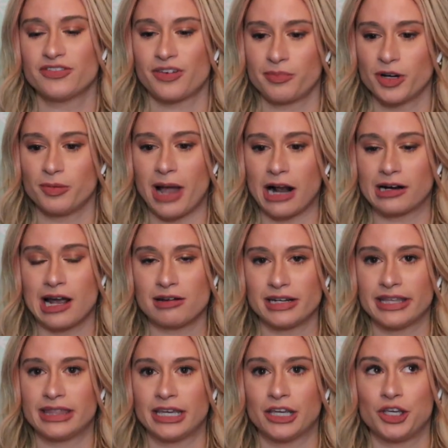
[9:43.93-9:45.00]
from your background, I
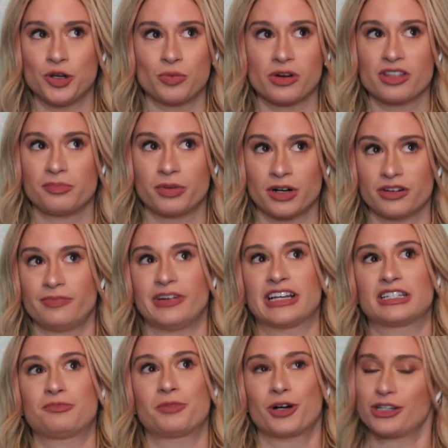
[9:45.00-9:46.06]
think you were the
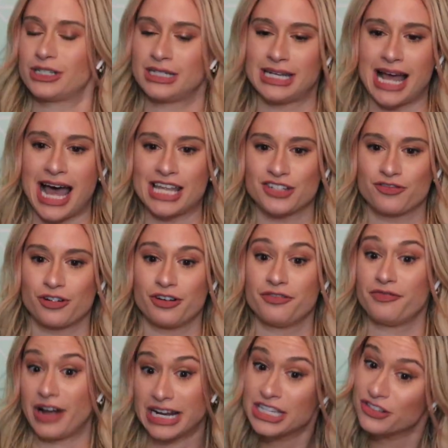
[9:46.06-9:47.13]
perfect person to ask for
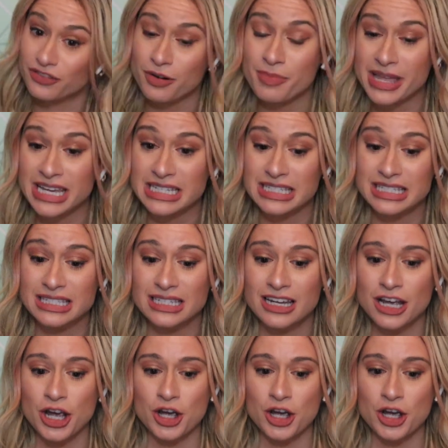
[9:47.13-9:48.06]
advice from this.